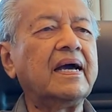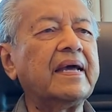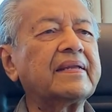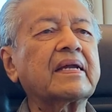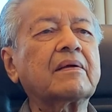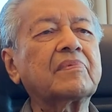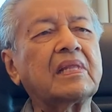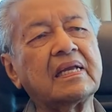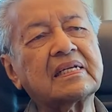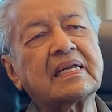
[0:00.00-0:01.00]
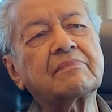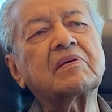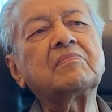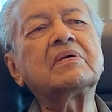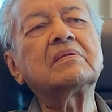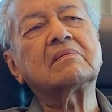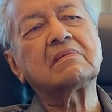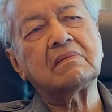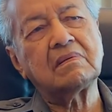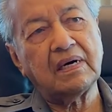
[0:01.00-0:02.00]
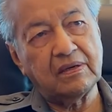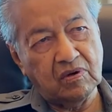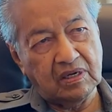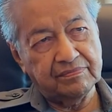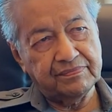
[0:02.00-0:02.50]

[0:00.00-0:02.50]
acceptable to Anwar.